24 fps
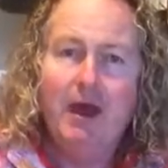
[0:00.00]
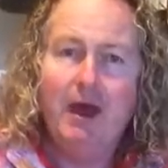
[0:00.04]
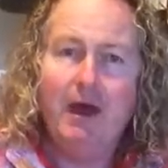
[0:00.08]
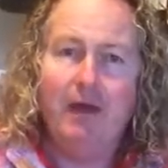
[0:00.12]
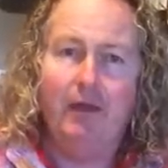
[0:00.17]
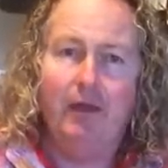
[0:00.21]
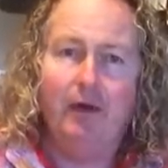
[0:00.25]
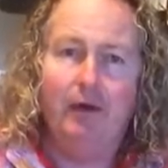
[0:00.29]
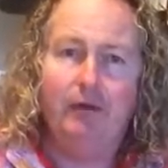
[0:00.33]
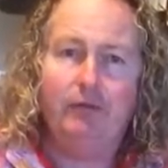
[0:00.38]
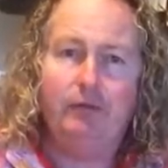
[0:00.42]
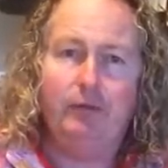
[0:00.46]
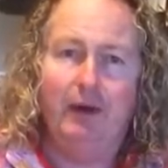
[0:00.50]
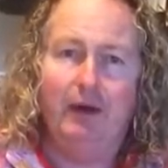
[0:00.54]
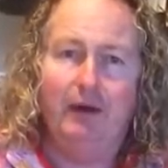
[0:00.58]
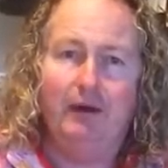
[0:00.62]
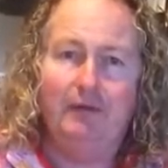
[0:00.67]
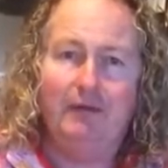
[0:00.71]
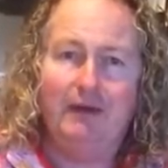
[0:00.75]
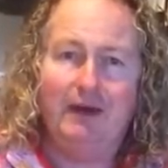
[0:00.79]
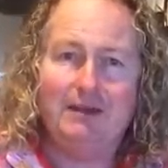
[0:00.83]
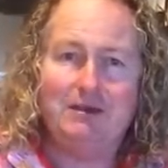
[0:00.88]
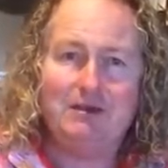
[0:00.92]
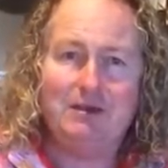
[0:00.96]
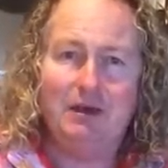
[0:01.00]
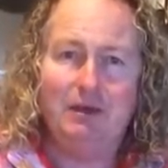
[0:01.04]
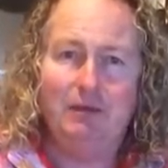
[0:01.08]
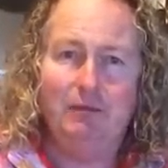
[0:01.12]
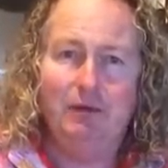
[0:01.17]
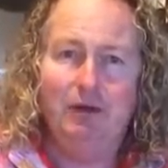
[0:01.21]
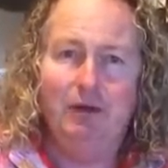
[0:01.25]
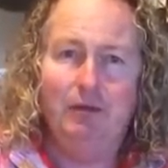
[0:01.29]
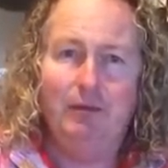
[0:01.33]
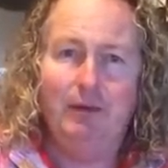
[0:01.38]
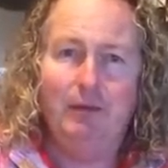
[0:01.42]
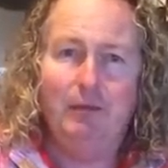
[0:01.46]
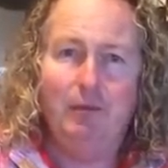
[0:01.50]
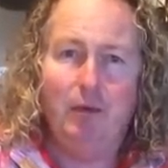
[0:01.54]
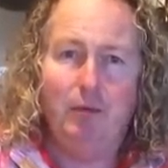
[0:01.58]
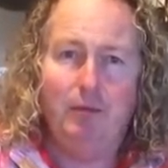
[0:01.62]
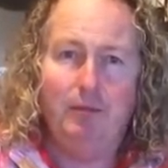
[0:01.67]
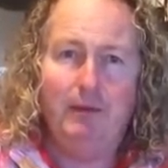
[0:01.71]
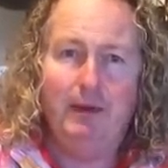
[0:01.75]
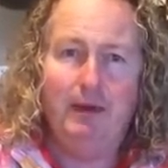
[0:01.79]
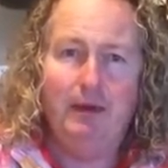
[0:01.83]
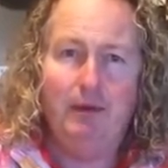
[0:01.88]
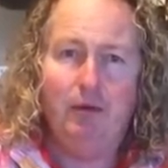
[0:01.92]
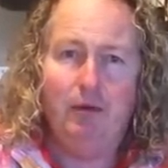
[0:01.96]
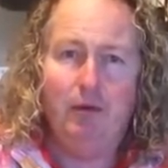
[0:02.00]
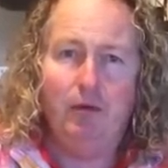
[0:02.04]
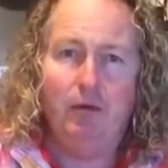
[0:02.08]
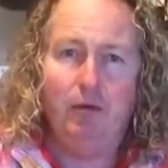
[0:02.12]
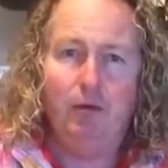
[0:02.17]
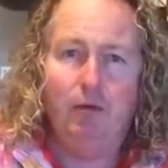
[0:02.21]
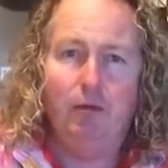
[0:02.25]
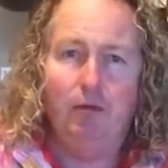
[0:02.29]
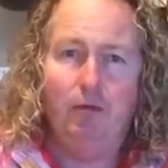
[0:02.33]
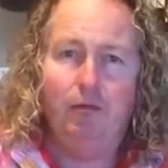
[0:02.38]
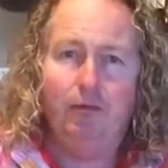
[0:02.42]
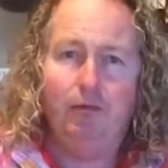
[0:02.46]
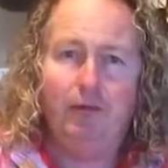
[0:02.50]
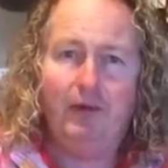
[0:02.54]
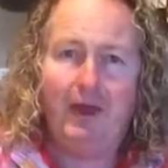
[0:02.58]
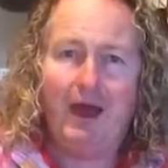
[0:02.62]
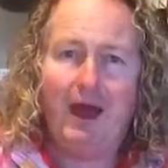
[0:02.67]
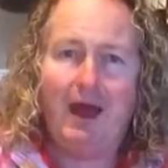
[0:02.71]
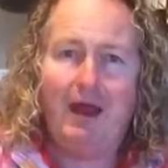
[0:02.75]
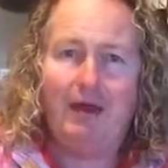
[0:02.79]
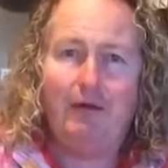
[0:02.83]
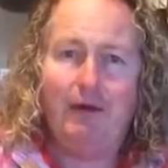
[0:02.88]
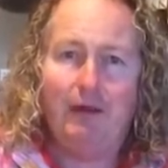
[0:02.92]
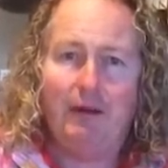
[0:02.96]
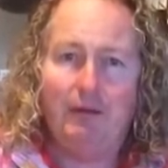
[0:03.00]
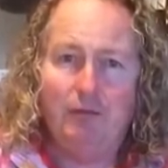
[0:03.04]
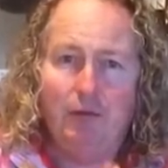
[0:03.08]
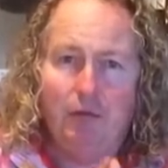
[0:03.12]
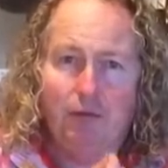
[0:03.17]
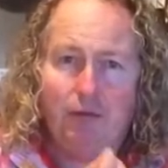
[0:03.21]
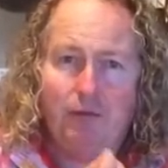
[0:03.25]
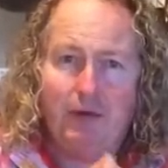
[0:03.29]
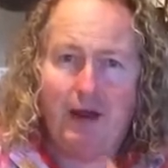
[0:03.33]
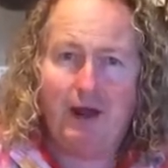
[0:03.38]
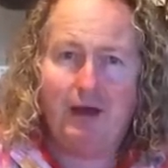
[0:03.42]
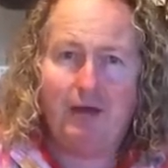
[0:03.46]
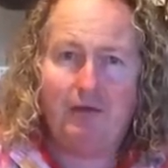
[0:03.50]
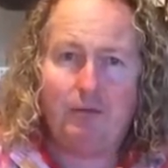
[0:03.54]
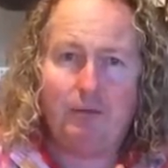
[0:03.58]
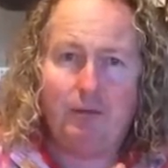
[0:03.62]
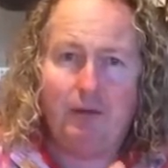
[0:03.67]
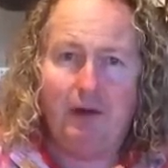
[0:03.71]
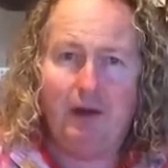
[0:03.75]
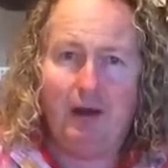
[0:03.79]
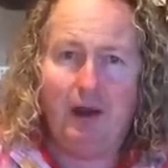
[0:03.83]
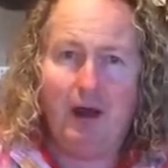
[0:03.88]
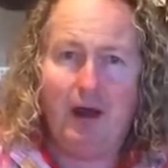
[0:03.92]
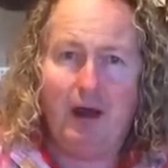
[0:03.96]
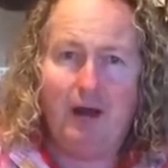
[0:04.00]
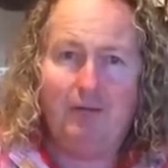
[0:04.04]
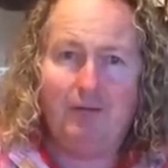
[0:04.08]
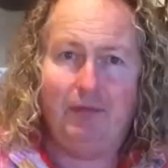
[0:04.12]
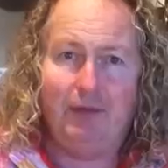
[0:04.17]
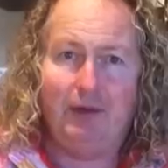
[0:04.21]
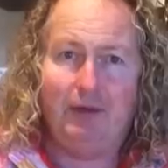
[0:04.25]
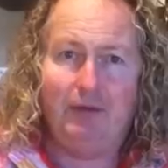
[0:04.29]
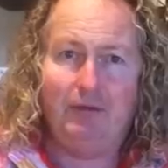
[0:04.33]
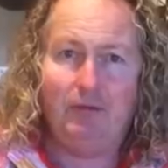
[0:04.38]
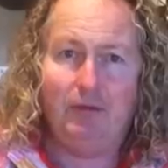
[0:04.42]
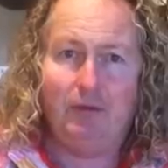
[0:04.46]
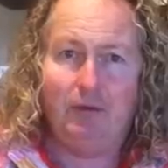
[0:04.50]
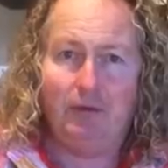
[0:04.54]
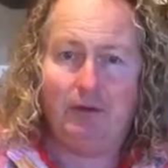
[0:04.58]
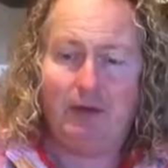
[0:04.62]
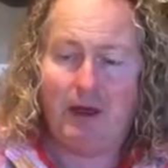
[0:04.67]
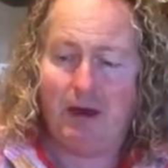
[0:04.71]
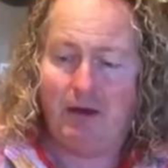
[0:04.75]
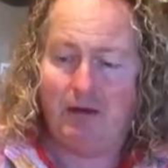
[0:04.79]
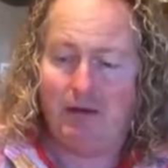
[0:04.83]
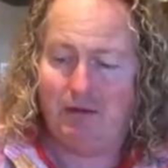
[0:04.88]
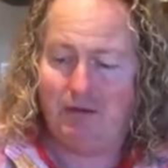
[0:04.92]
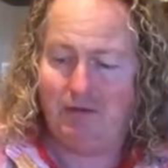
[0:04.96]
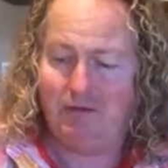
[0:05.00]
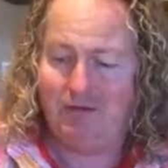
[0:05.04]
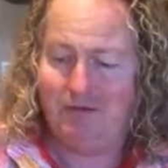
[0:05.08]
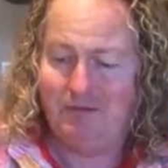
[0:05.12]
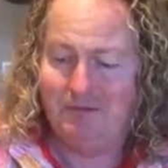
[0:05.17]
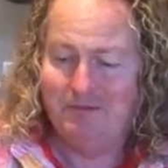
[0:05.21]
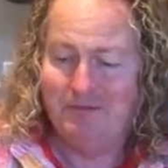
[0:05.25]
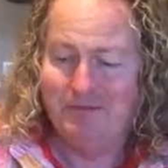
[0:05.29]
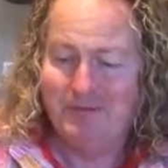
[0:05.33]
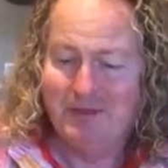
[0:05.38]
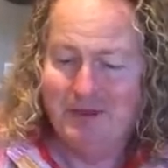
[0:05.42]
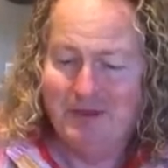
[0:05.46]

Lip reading: And those wines actually have a little bit more mineral, flowery, more raspberry, lively sort of characters.